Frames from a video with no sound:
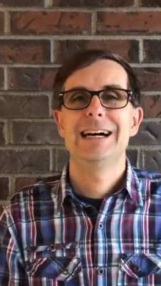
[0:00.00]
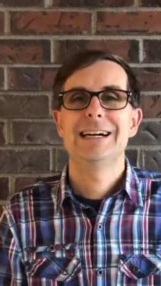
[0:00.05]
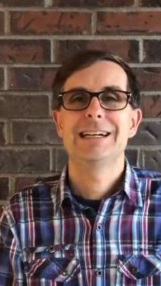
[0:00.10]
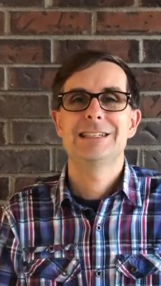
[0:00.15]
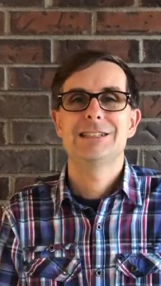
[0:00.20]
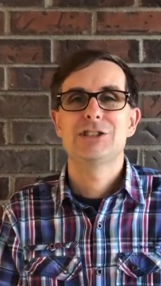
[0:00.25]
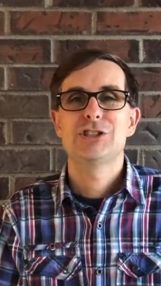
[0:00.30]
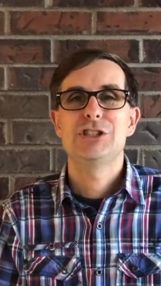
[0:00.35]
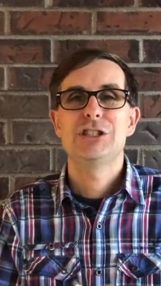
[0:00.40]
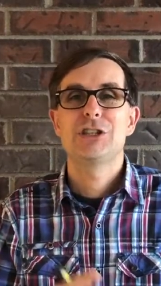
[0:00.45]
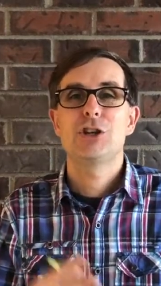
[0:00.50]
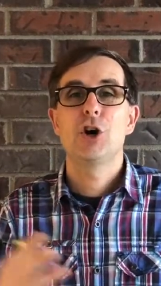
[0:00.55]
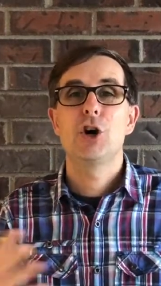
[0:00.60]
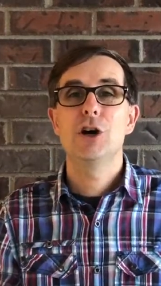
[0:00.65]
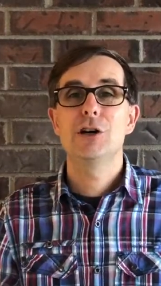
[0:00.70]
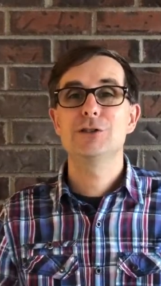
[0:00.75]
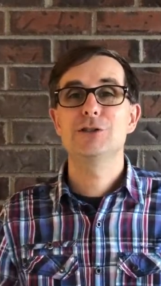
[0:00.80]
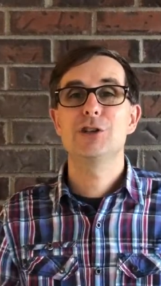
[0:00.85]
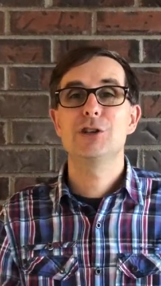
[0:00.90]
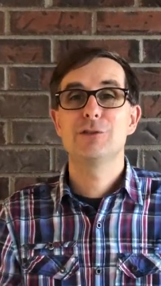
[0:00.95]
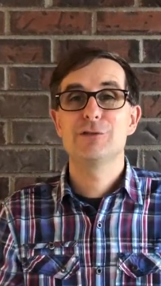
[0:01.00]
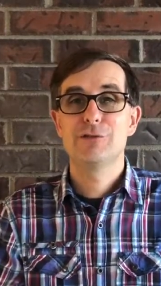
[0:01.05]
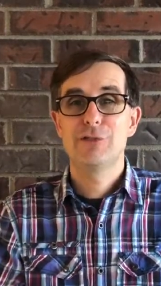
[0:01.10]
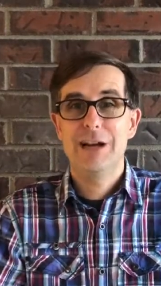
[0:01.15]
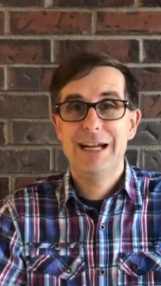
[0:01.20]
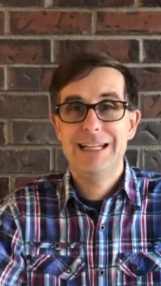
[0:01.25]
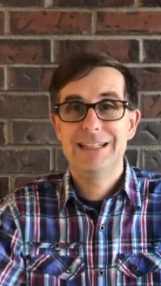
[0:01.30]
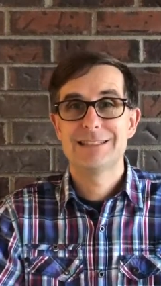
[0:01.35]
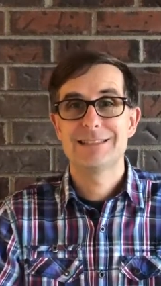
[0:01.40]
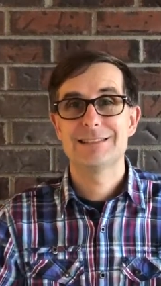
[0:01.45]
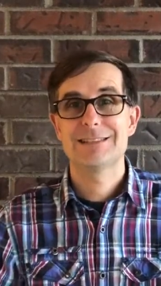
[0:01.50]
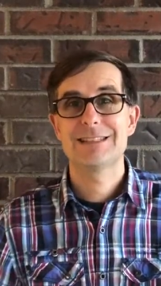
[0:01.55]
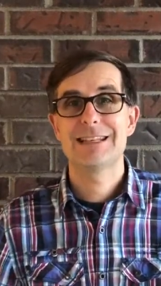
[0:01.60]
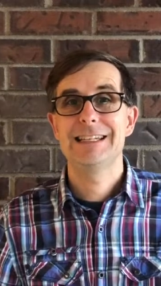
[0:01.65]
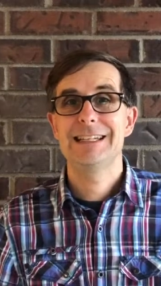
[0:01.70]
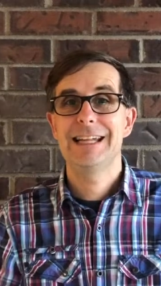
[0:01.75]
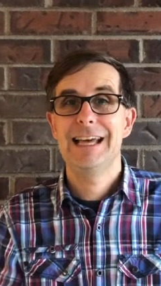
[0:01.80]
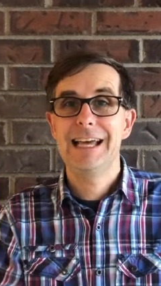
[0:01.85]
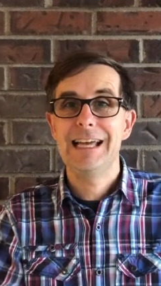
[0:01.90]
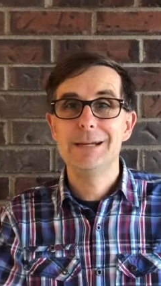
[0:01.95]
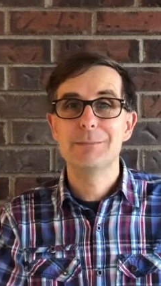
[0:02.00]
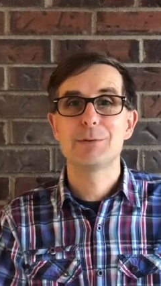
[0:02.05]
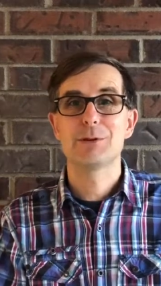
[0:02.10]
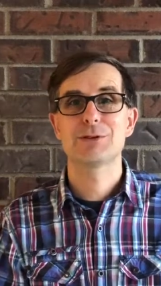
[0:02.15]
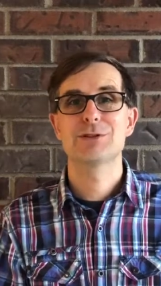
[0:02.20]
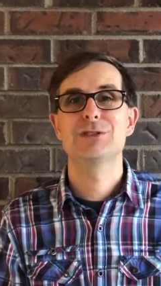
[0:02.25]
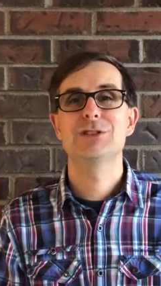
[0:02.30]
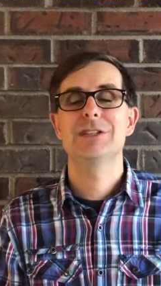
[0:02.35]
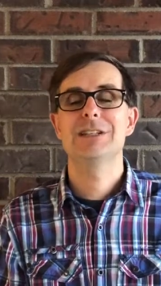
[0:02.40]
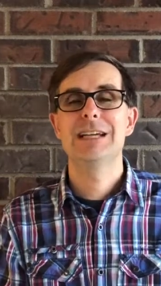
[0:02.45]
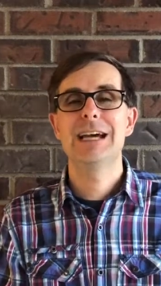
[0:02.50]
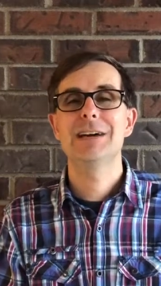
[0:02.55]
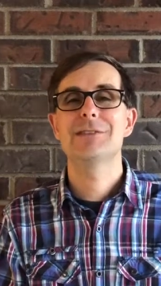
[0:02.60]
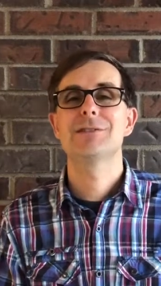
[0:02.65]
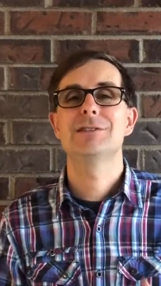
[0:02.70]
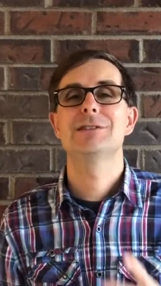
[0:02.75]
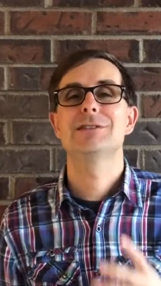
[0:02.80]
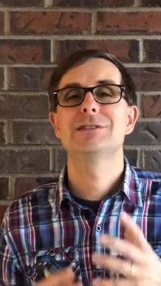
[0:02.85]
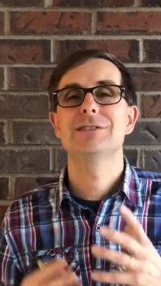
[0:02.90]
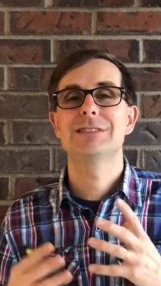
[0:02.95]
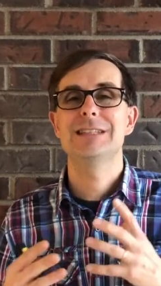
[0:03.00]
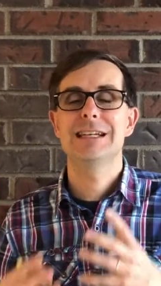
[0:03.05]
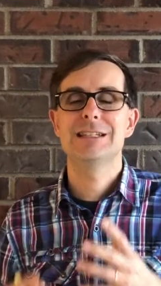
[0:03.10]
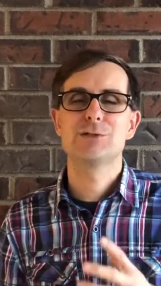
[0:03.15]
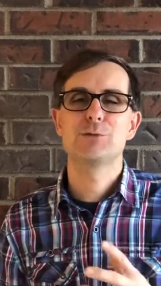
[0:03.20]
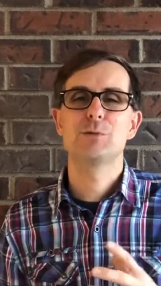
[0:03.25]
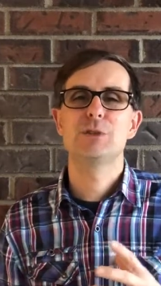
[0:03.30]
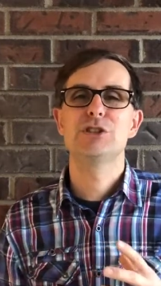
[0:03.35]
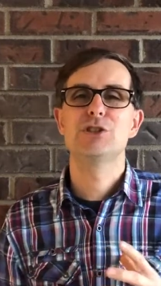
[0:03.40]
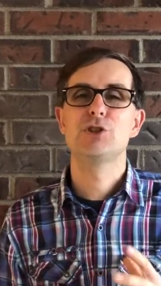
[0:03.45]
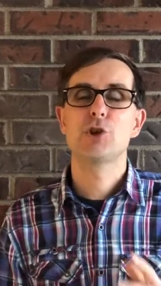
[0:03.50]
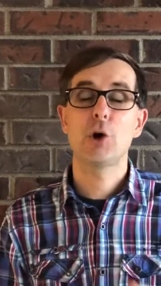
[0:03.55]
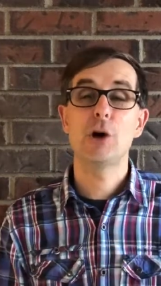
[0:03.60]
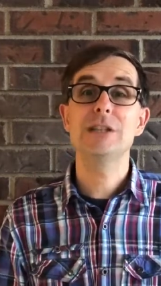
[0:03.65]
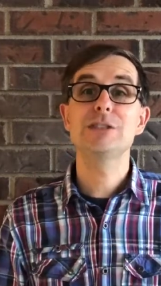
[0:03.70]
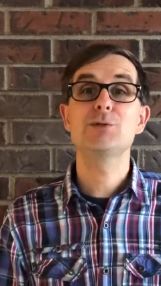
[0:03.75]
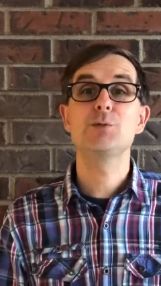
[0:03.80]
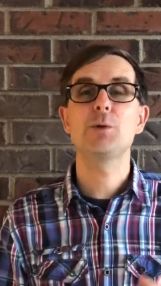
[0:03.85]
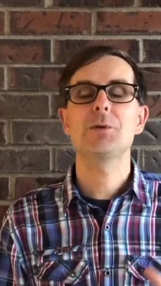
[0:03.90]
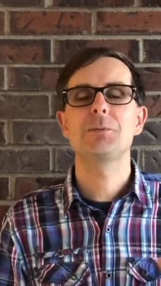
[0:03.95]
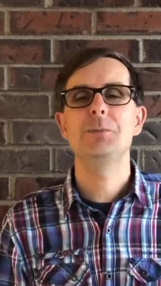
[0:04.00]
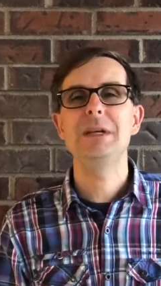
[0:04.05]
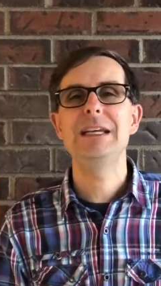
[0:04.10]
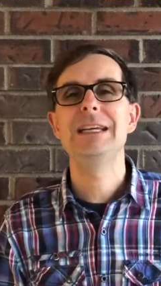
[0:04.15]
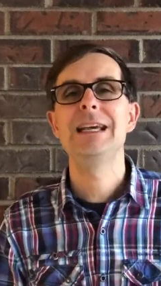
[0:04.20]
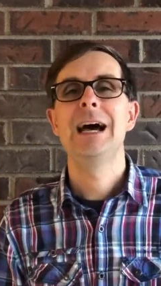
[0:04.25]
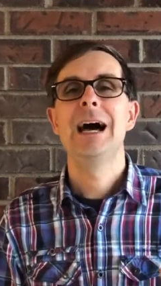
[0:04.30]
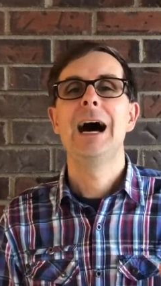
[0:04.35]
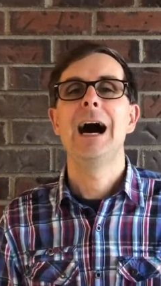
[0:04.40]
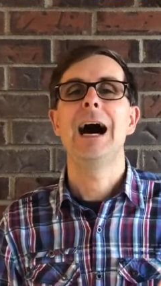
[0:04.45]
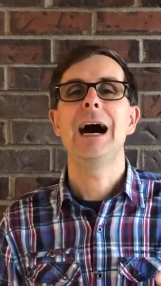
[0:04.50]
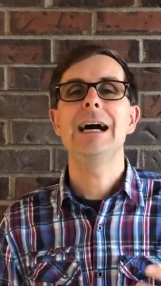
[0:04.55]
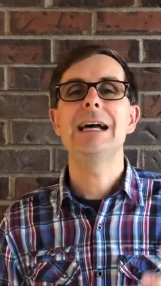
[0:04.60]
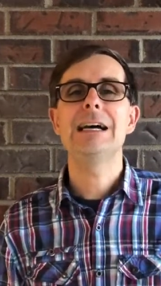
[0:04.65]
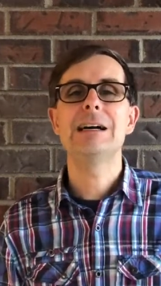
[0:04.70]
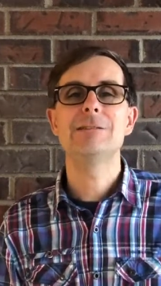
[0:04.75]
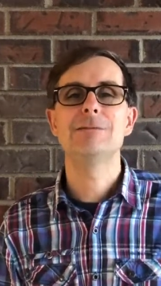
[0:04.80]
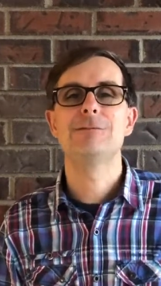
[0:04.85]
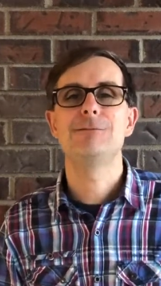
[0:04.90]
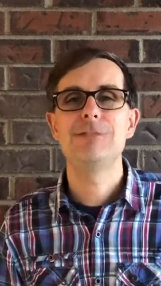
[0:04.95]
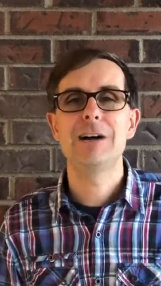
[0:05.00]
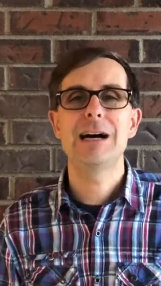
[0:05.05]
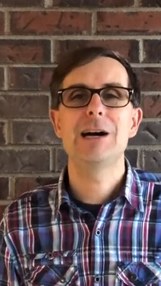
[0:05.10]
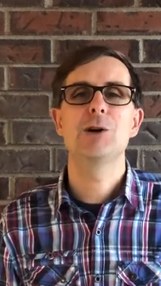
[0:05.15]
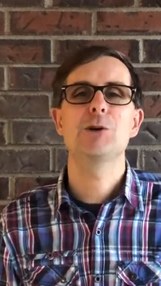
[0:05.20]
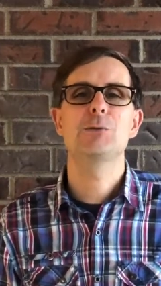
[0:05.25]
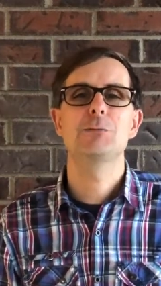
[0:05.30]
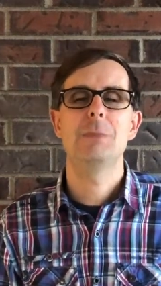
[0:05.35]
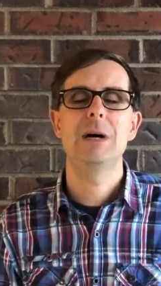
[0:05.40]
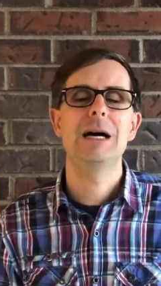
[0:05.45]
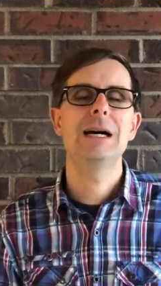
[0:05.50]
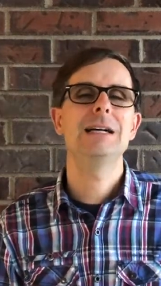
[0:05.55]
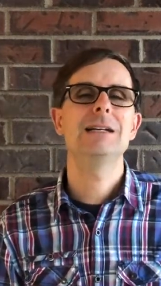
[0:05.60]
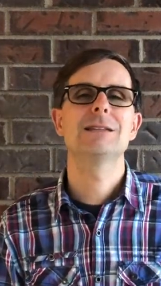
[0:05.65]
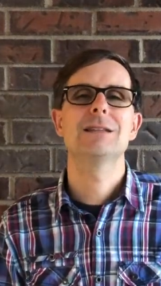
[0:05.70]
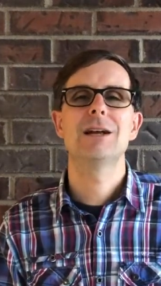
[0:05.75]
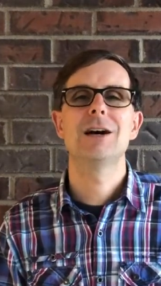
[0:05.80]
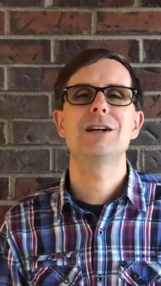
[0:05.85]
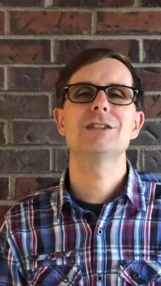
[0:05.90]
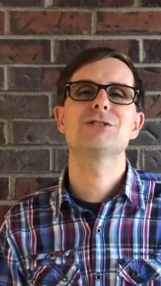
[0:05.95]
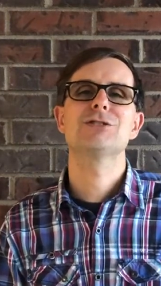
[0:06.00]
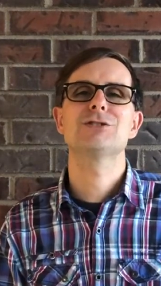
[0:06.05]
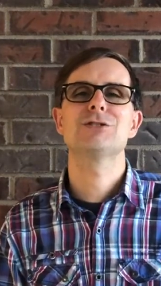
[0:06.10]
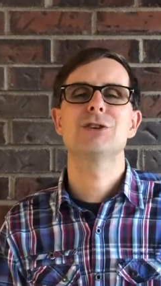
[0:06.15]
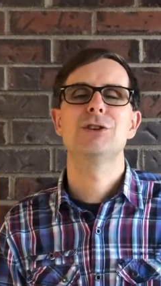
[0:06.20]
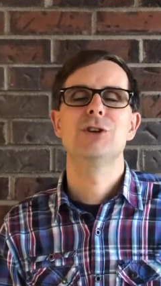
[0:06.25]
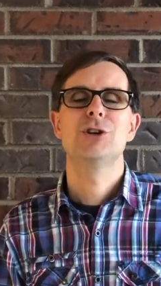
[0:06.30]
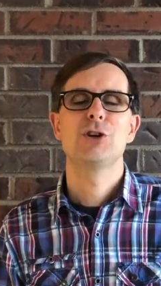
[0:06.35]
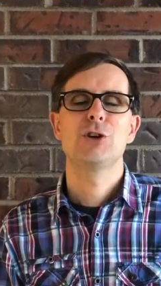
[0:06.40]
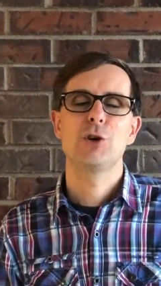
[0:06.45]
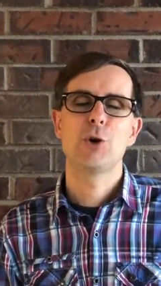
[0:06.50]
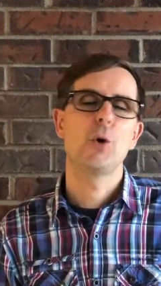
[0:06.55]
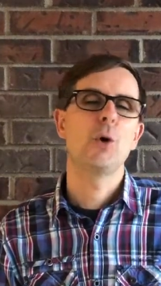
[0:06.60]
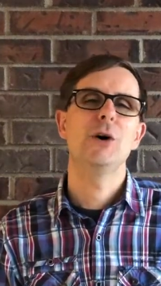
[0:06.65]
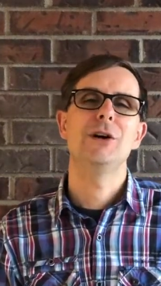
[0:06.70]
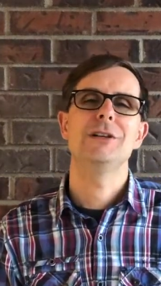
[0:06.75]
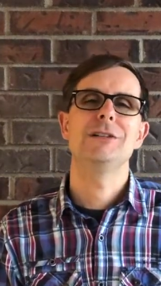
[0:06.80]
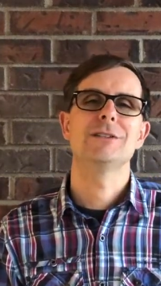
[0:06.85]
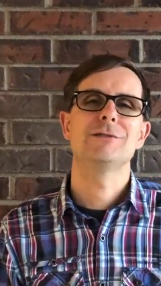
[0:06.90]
she calls her friends and neighbors together and says, "Rejoice with me, I have found my lost coin."